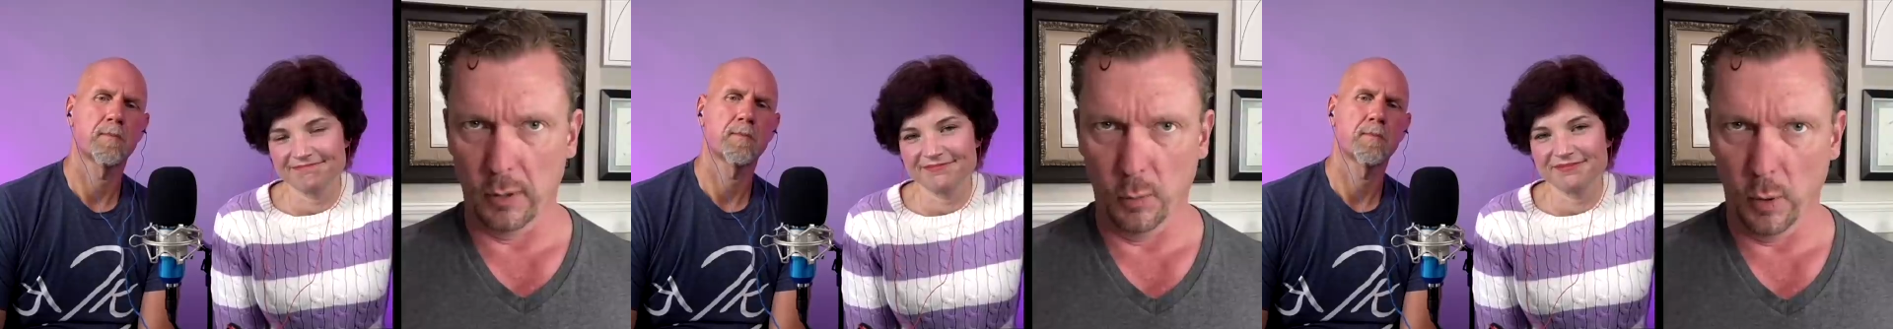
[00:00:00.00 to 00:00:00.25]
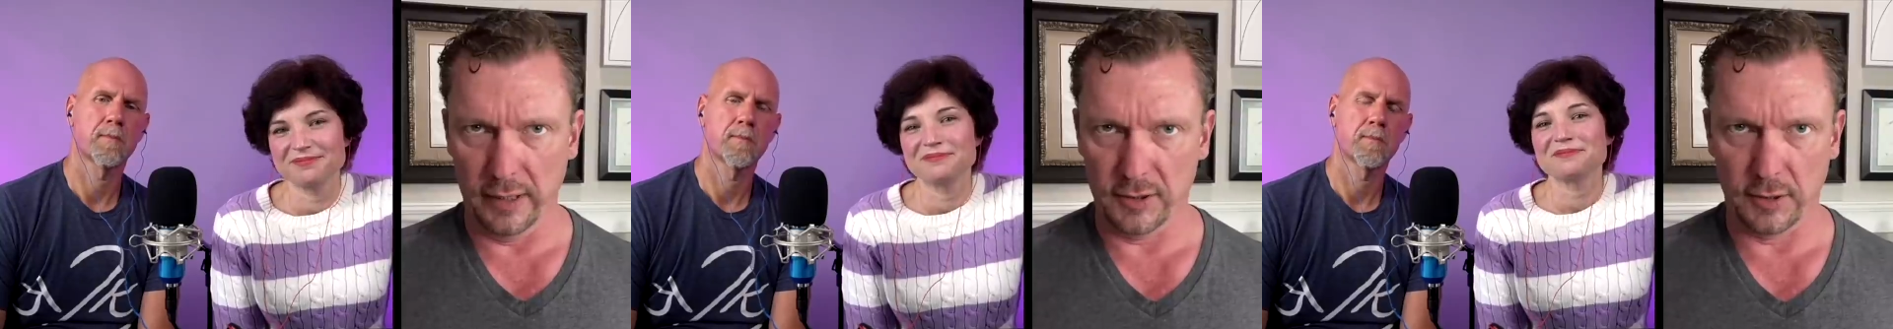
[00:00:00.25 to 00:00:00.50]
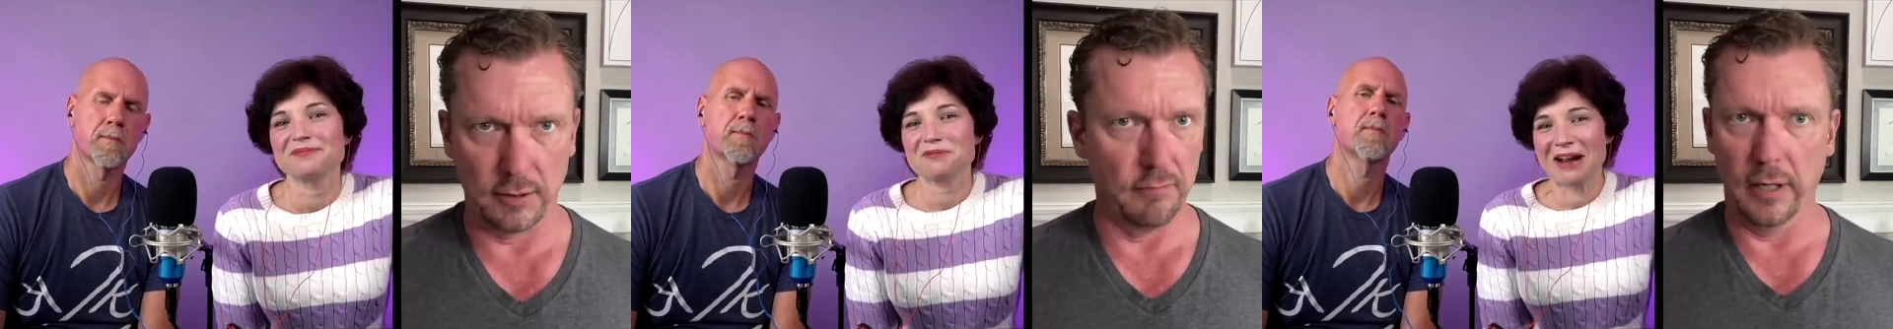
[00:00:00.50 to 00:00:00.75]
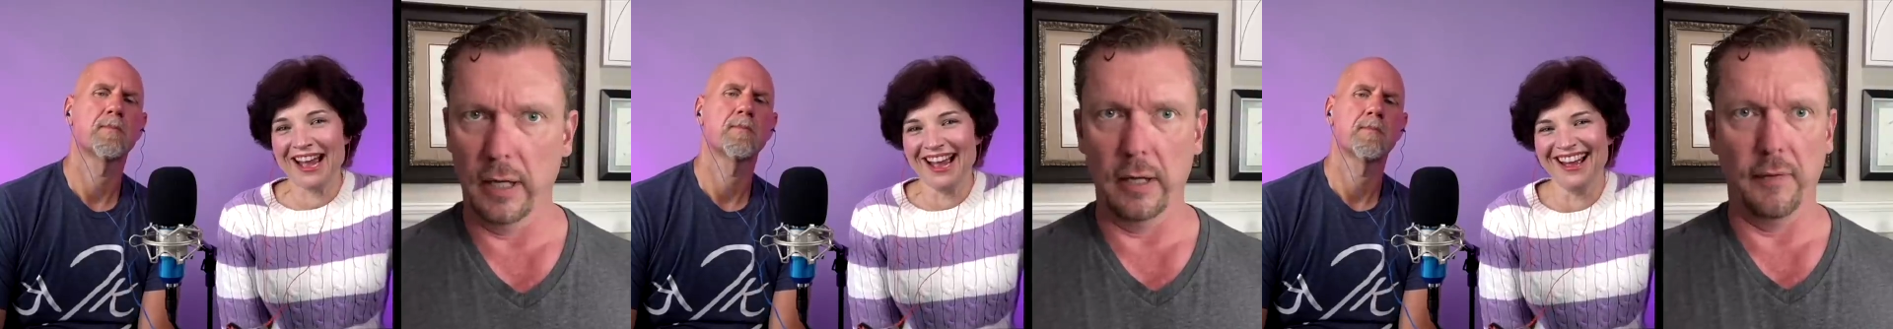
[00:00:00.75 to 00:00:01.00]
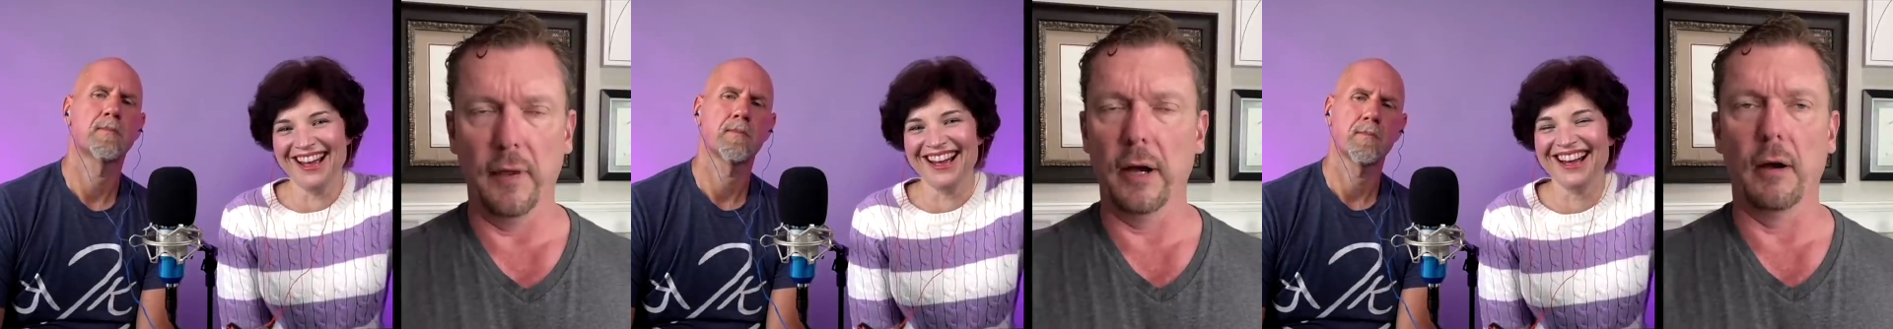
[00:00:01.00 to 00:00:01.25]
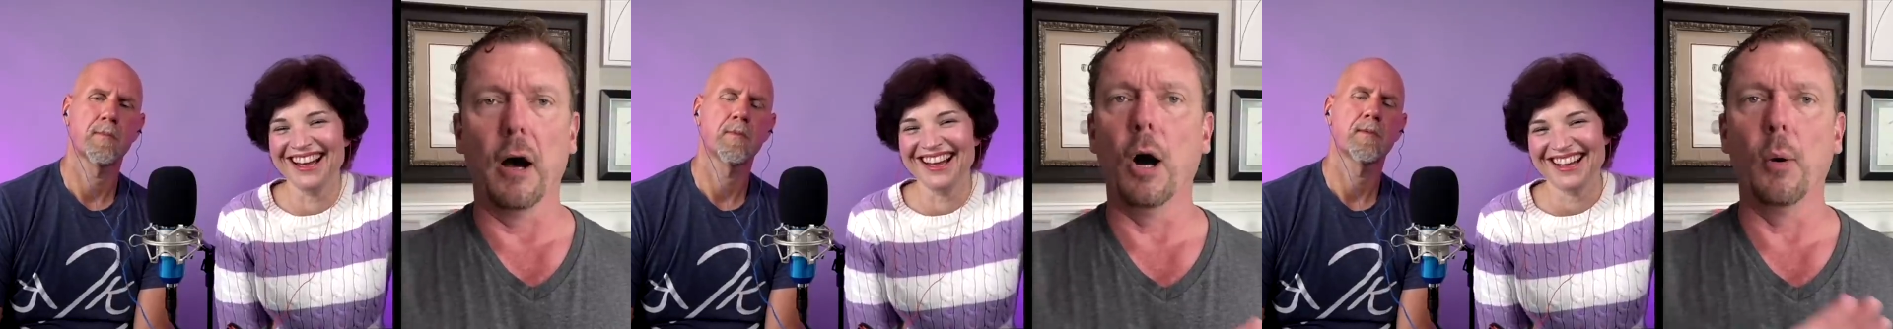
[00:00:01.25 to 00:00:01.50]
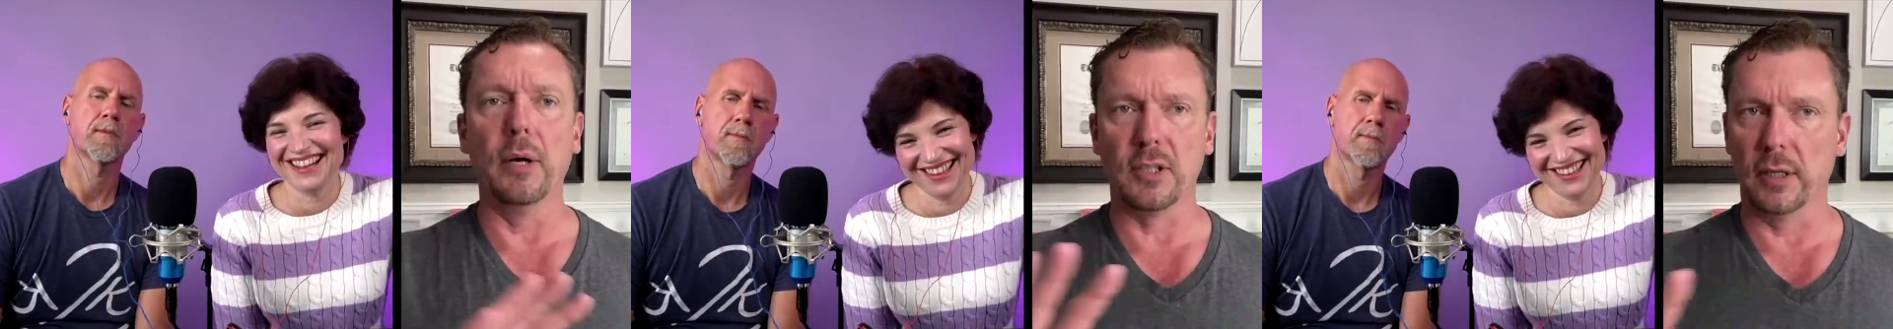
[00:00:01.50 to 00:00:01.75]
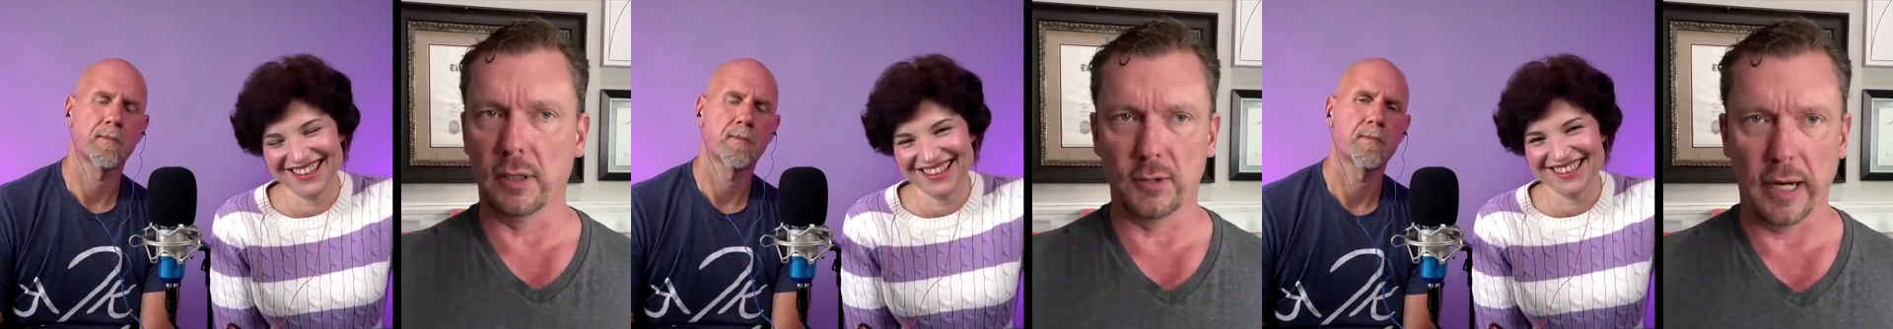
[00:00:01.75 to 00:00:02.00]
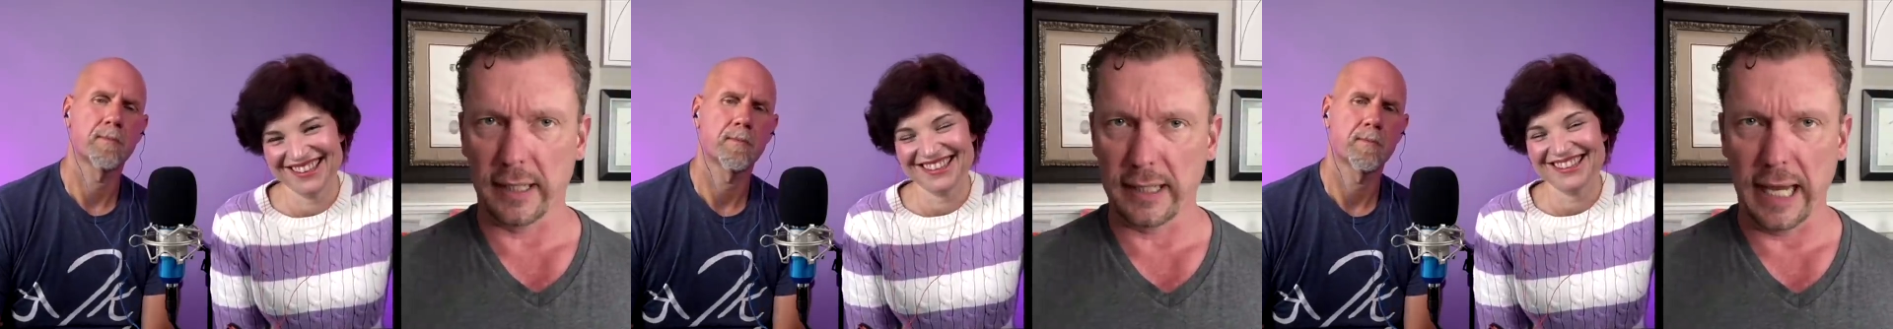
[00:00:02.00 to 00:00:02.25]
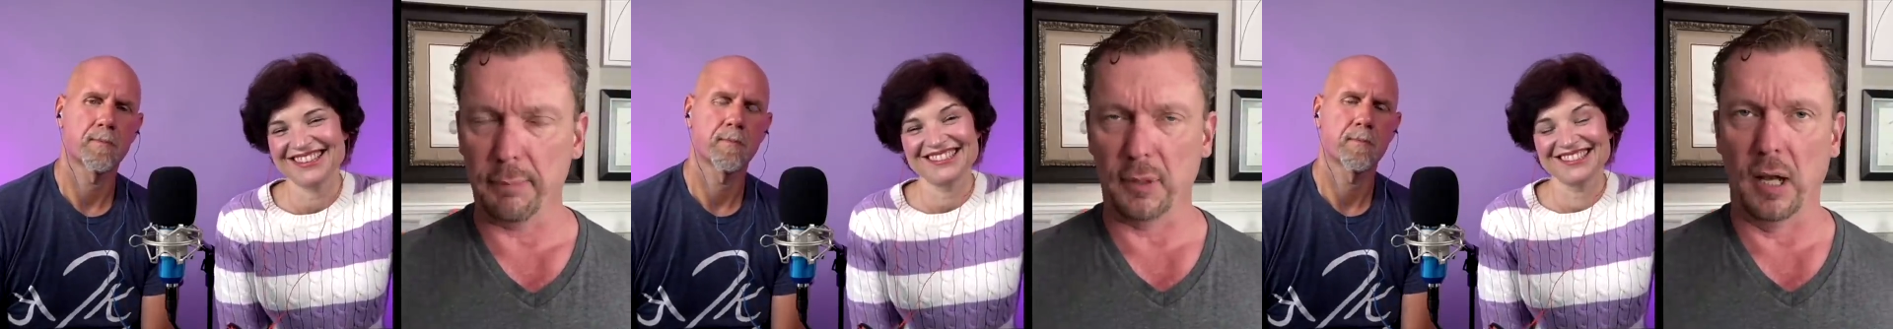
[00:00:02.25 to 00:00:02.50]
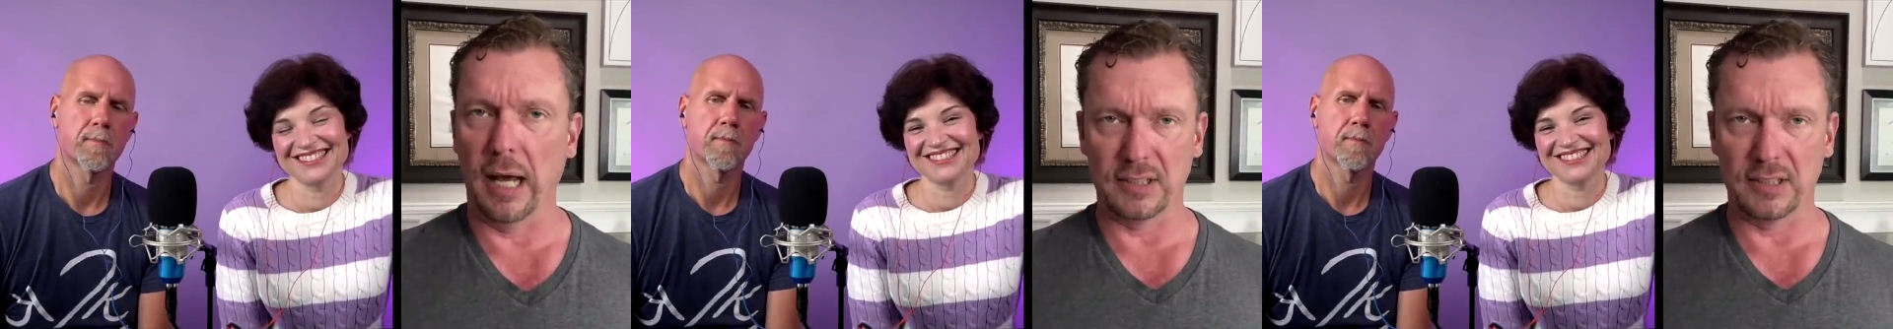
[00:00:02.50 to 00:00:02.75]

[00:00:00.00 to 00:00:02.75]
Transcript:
Speaker 1: waste. They're always going to try to capitalize